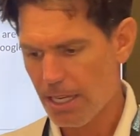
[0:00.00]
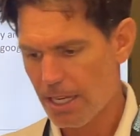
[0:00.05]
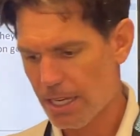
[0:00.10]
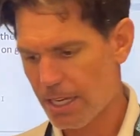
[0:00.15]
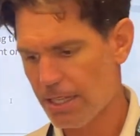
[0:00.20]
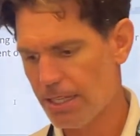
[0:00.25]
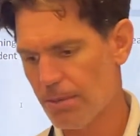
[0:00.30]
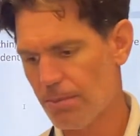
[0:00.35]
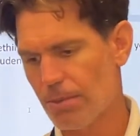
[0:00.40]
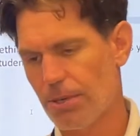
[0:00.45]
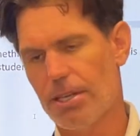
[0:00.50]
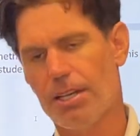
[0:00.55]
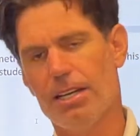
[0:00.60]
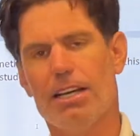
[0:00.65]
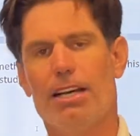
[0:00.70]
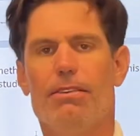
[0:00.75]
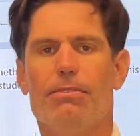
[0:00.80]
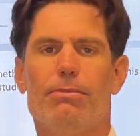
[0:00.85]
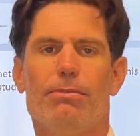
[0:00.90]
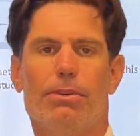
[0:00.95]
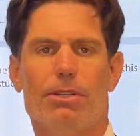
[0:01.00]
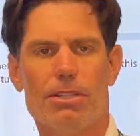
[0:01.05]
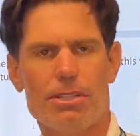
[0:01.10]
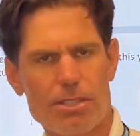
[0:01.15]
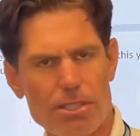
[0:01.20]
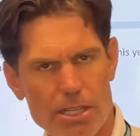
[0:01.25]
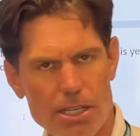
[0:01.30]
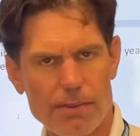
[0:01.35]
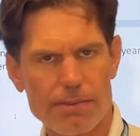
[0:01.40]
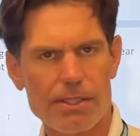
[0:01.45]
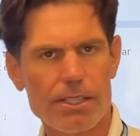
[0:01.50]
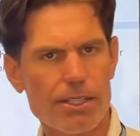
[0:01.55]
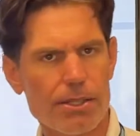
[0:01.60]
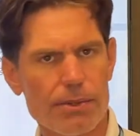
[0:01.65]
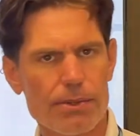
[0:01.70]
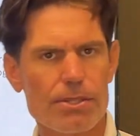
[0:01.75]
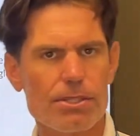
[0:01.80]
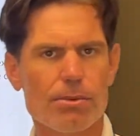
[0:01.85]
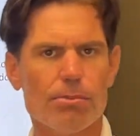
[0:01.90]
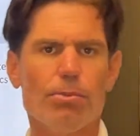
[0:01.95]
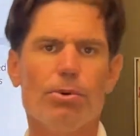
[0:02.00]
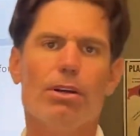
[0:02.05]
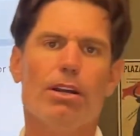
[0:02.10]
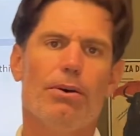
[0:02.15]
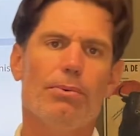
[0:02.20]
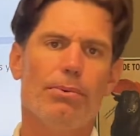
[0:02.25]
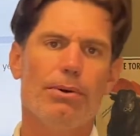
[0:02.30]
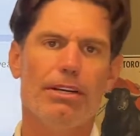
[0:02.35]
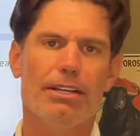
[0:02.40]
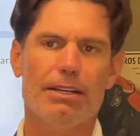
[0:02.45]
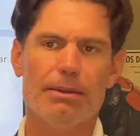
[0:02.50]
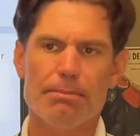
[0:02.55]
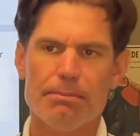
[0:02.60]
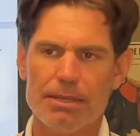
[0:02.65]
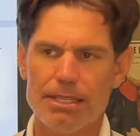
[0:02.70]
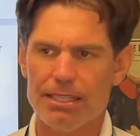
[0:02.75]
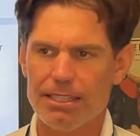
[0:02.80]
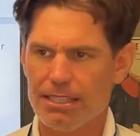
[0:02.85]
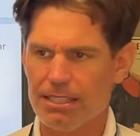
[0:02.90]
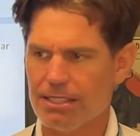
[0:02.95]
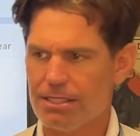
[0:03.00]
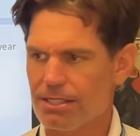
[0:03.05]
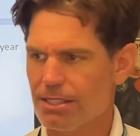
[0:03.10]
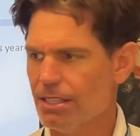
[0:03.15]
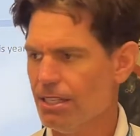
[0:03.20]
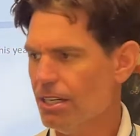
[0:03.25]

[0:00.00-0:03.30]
and then we're gonna start off the year with some one-on-one meetings